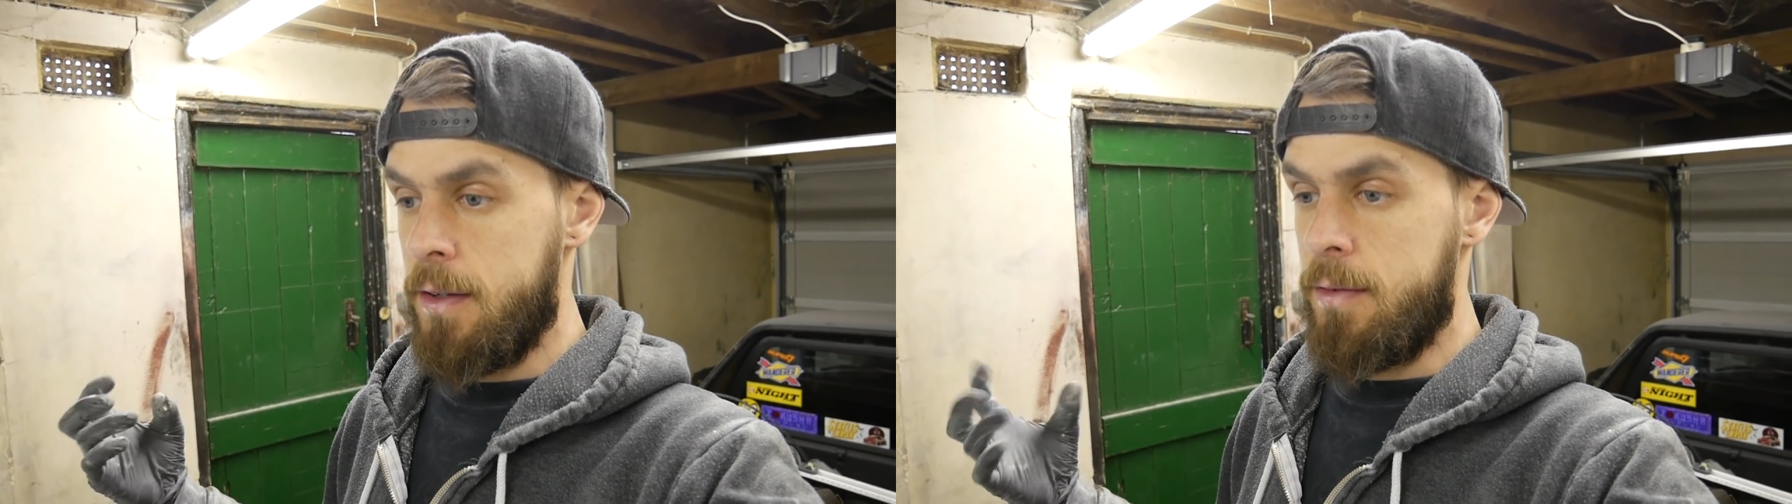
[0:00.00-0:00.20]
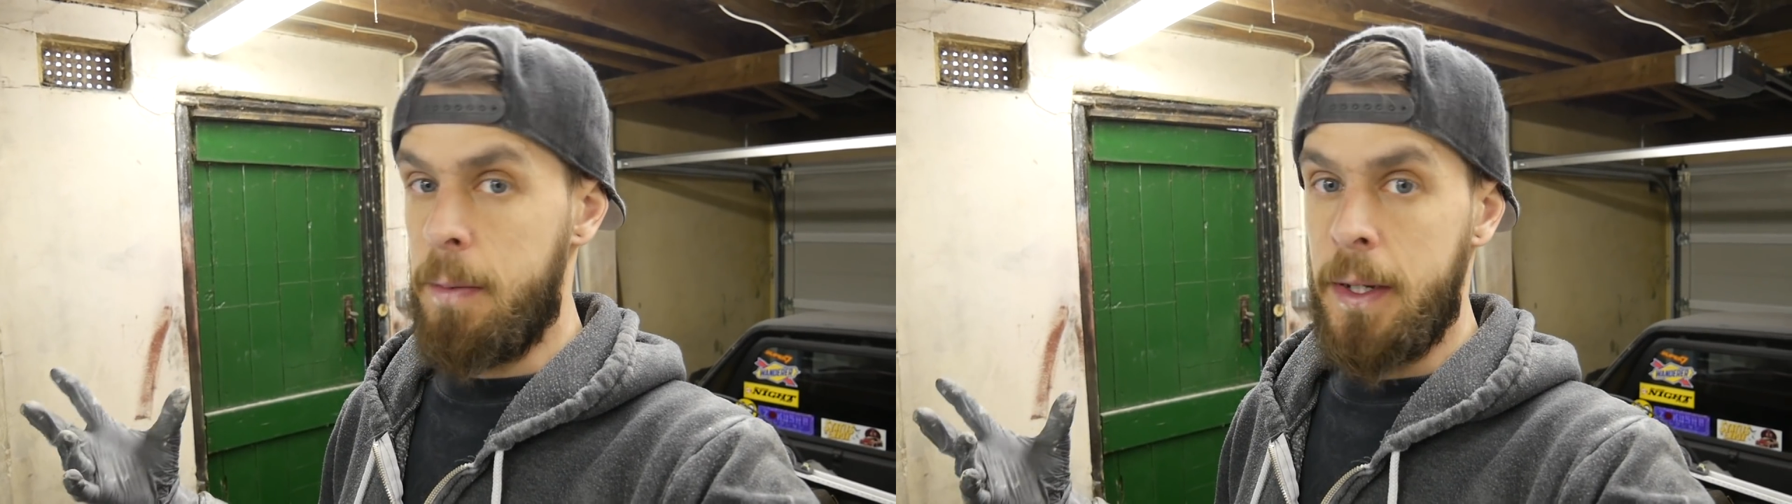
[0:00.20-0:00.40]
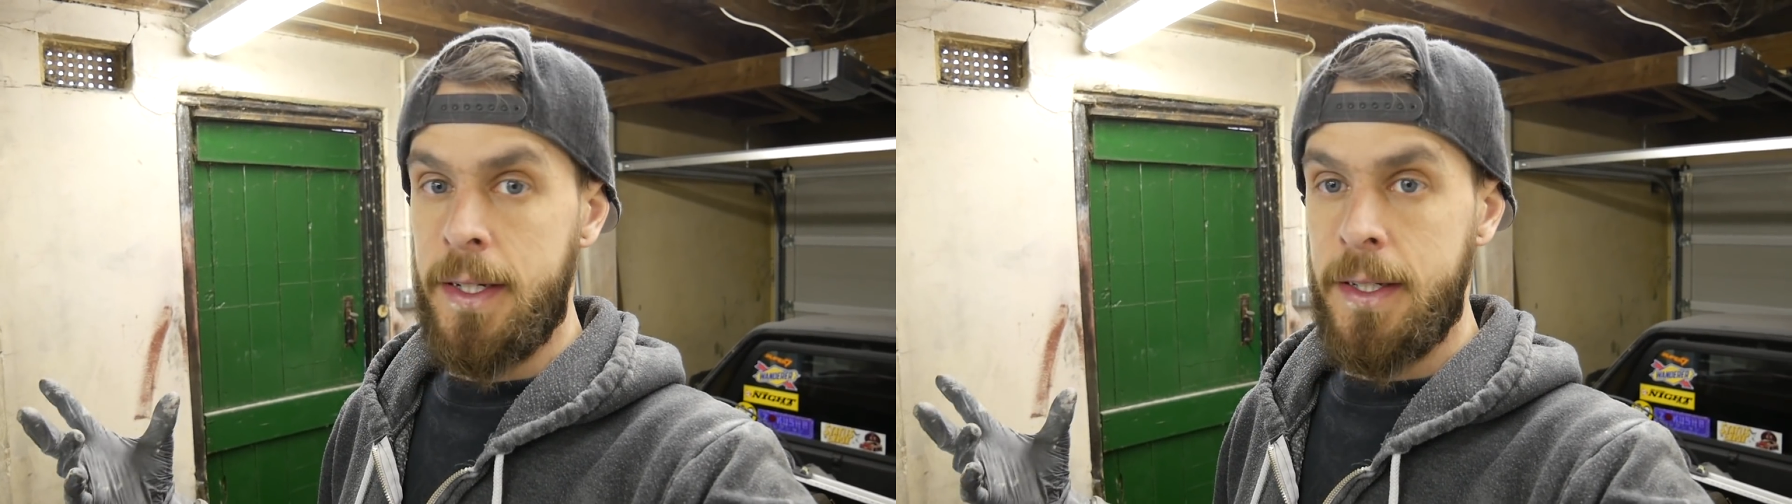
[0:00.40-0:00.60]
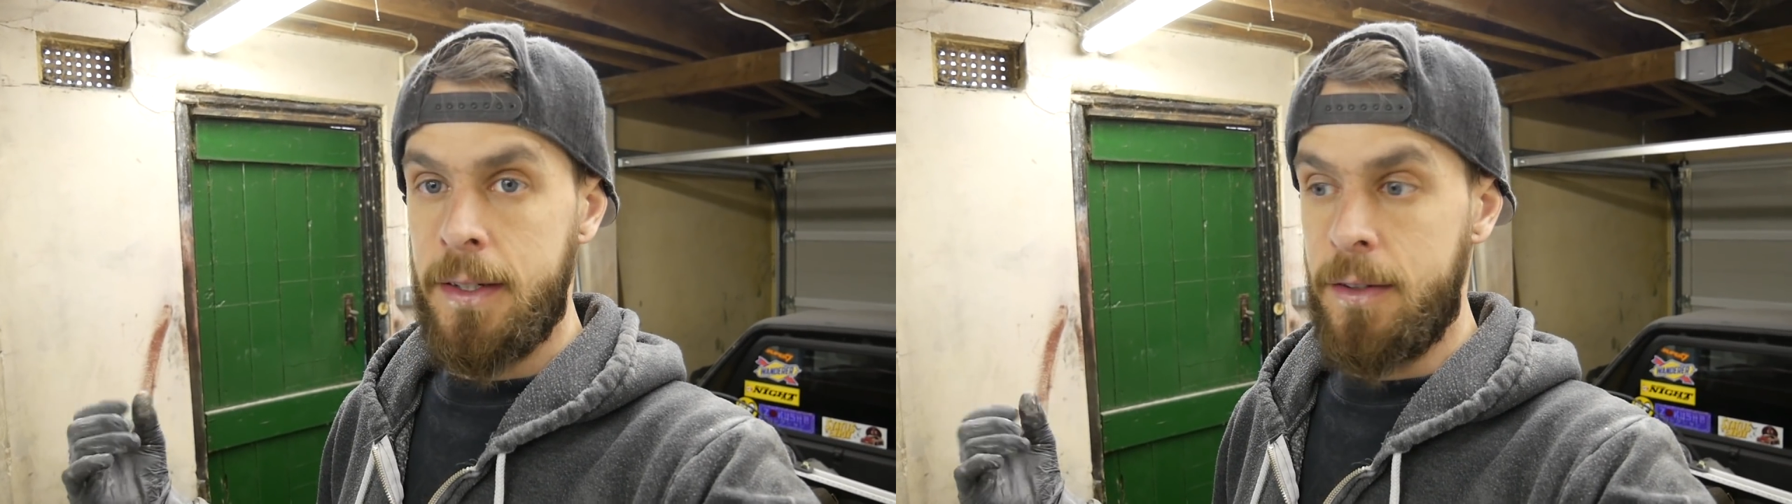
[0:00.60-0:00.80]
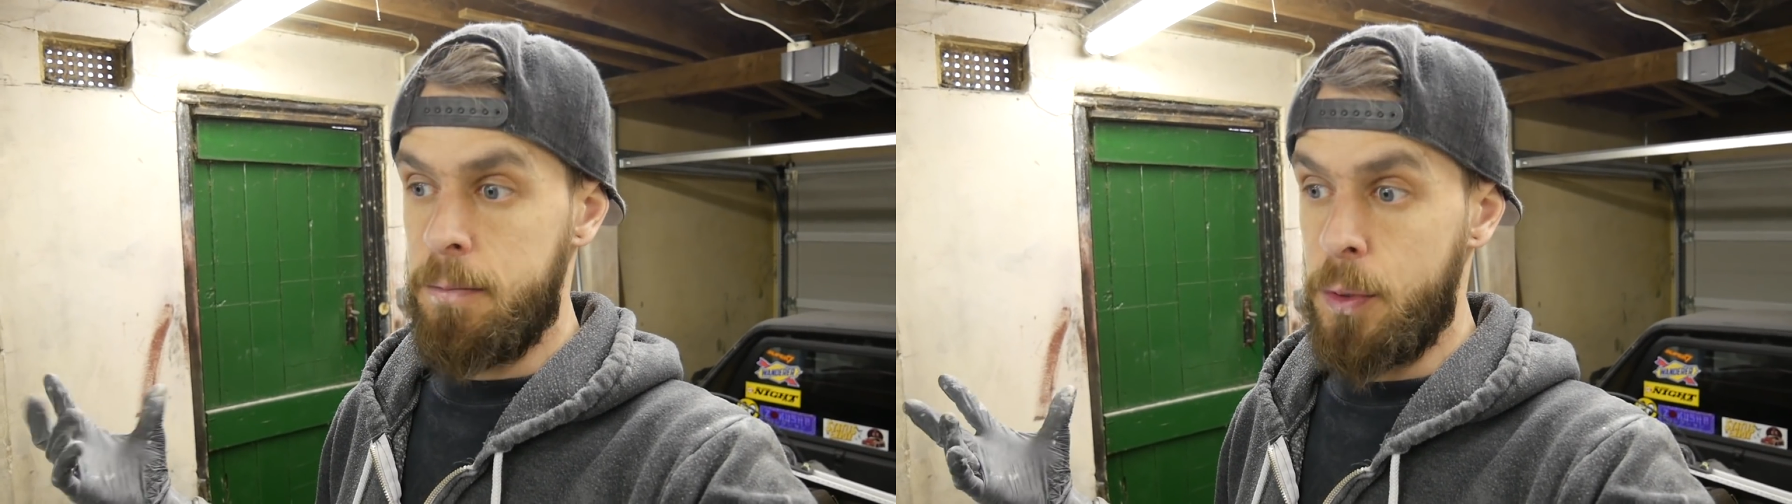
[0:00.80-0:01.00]
rubber
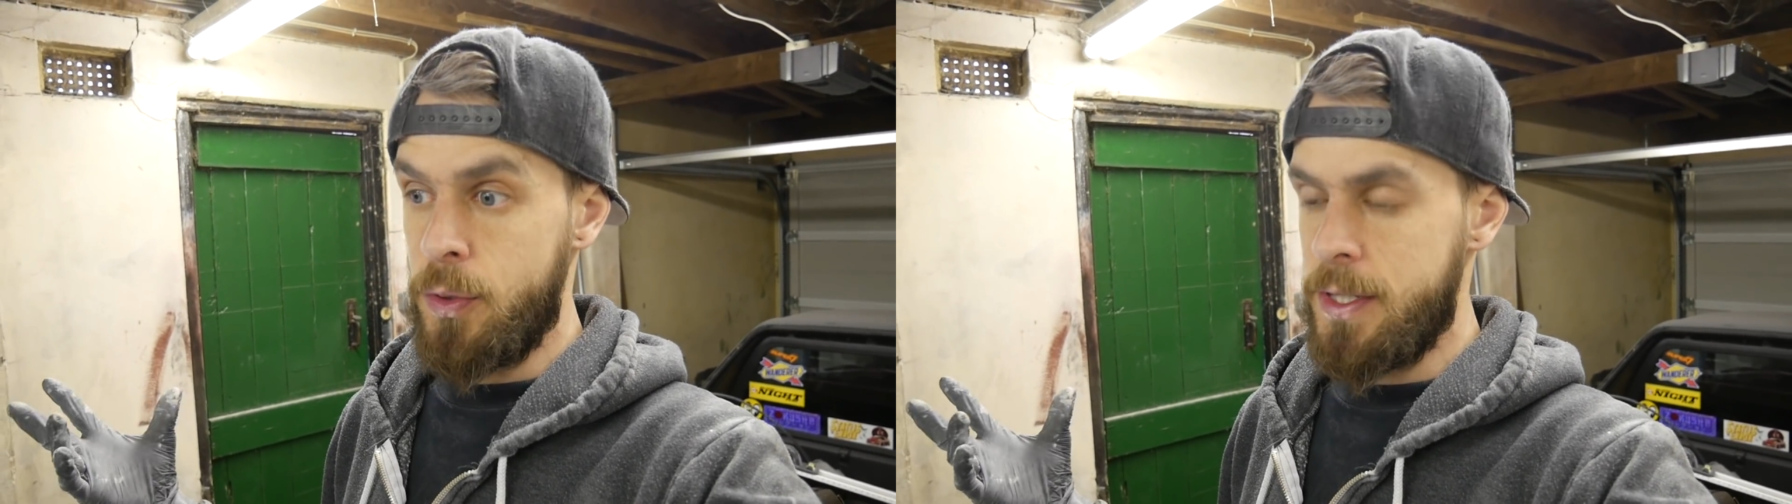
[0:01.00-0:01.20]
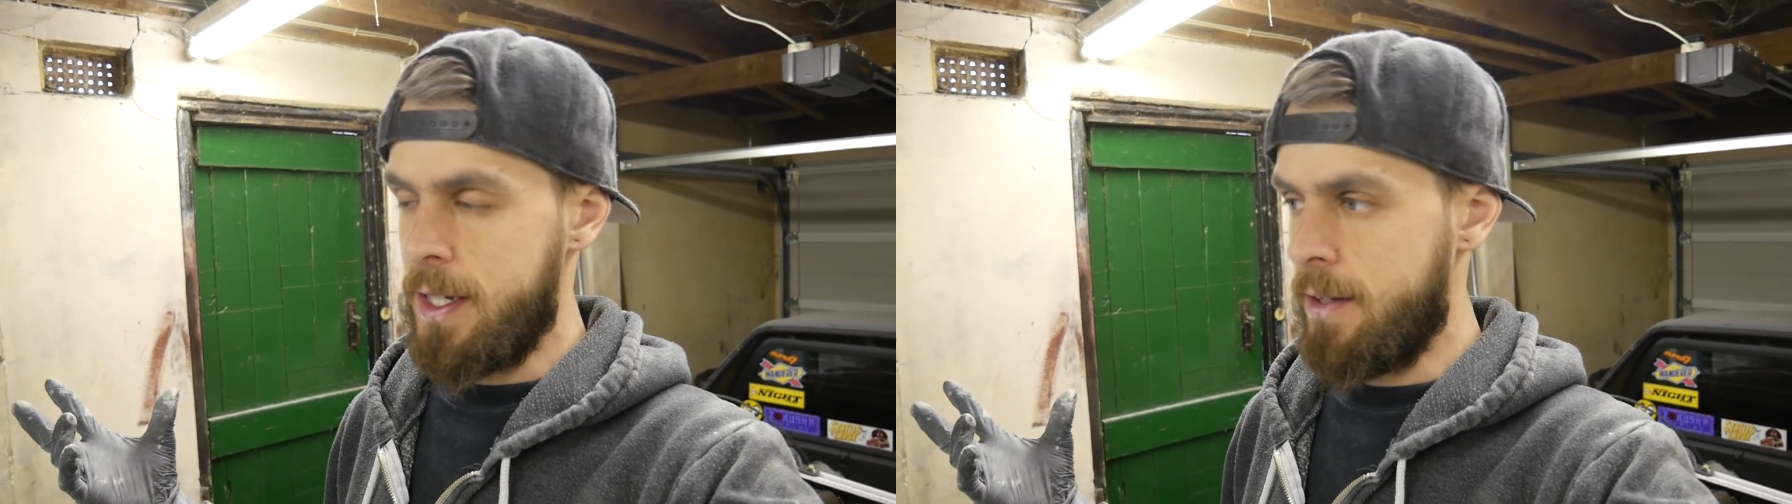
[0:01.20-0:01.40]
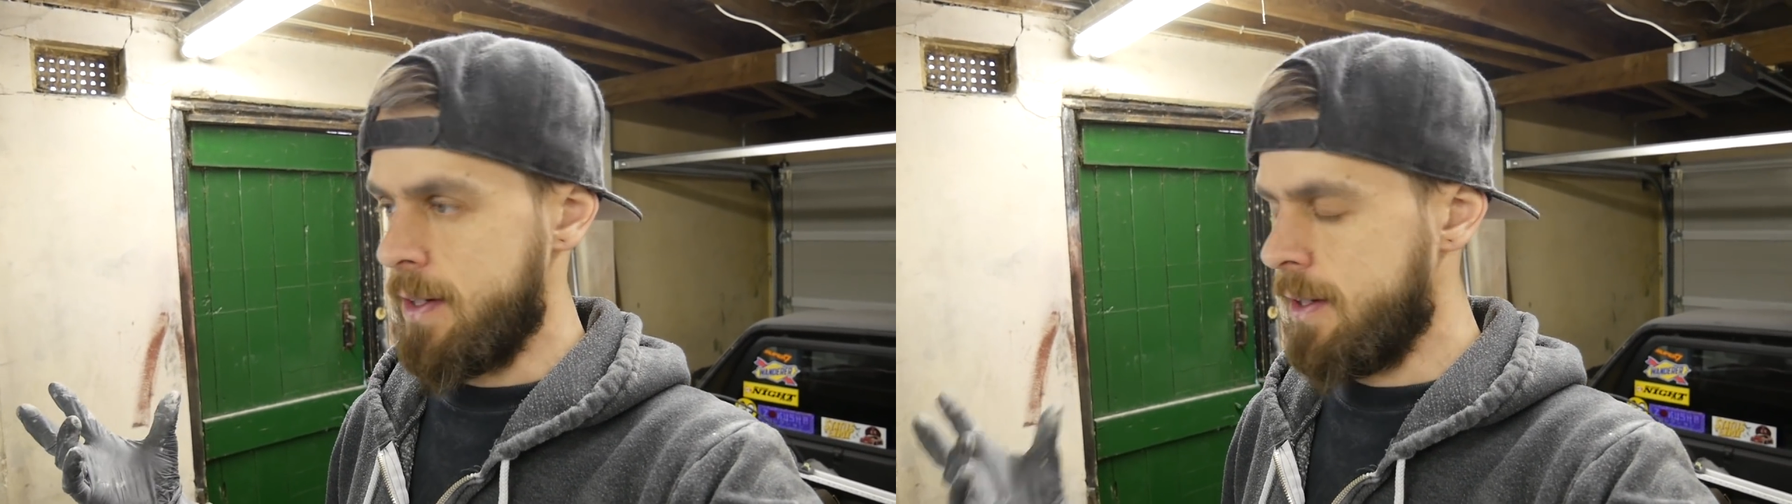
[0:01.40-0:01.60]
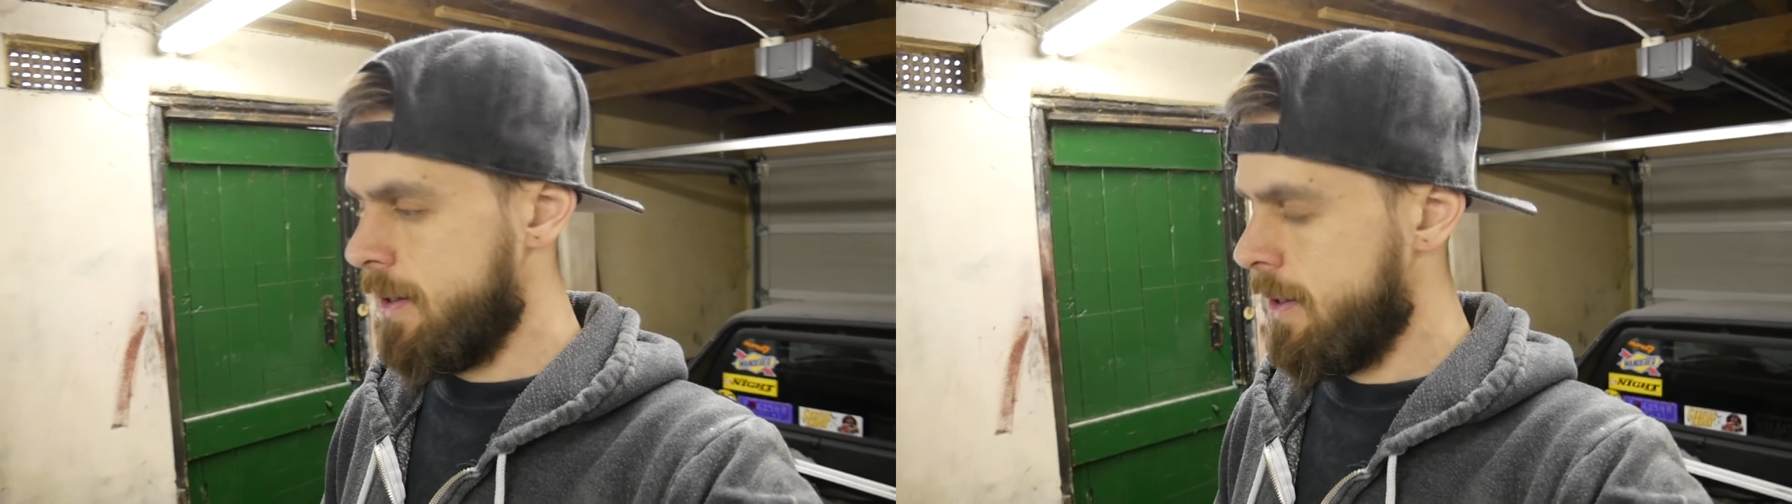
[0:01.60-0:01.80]
boot even,